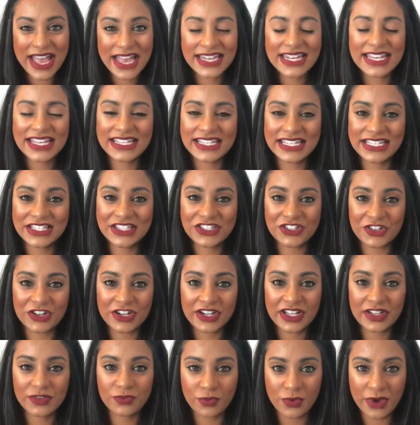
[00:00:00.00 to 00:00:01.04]
and get
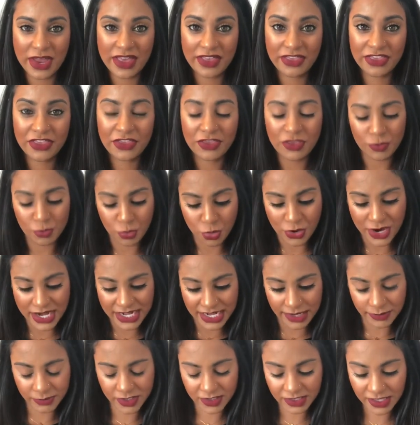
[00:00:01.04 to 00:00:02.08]
started with the boy
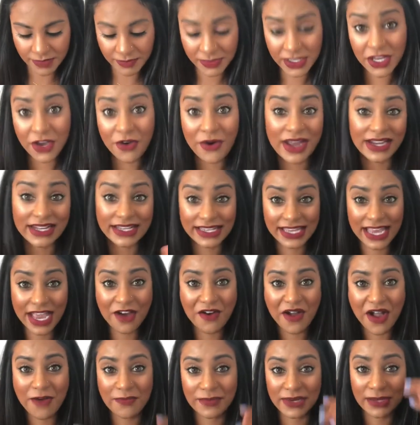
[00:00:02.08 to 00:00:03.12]
names. So let me go ahead and count
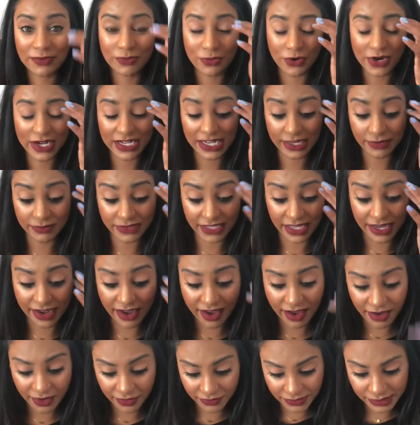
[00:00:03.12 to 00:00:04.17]
how many boy names I
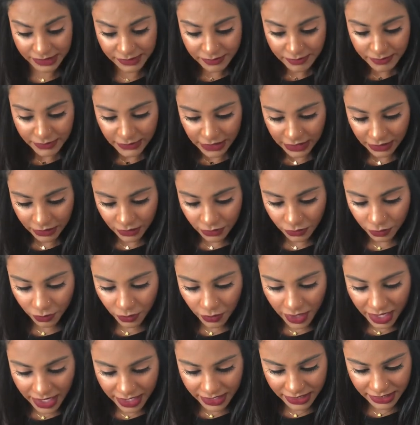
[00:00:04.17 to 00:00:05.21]
have.
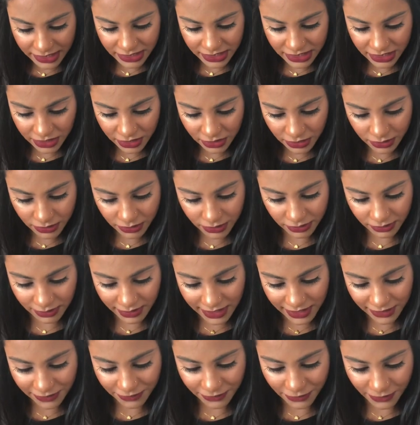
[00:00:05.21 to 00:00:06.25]
1, 2,
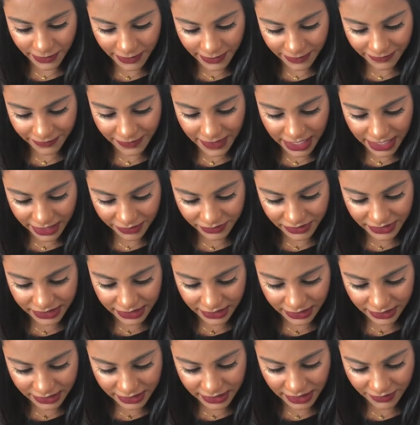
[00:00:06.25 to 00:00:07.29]
3, 4, 5,
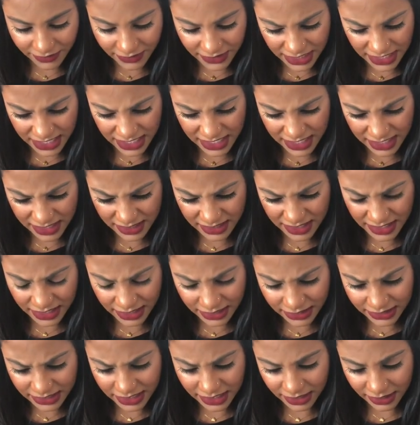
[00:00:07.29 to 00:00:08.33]
6, 7, 8, 9,
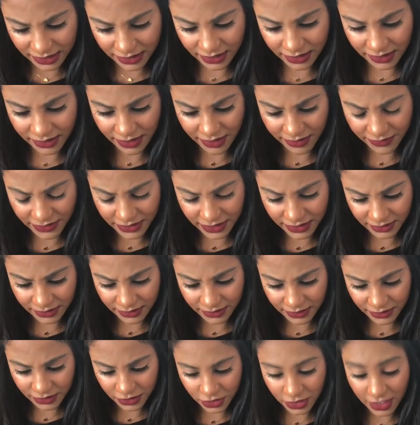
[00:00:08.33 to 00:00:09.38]
10, 11.
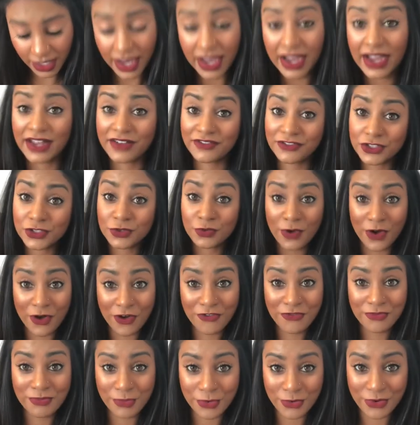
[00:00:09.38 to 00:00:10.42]
I have
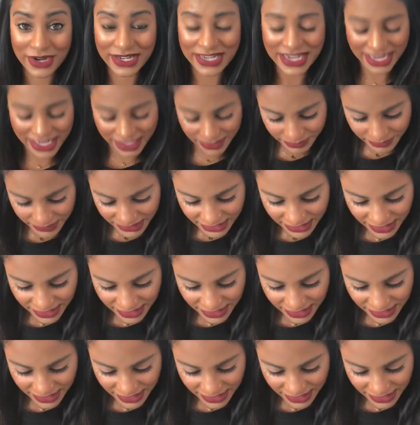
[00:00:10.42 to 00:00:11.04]
12 boy names,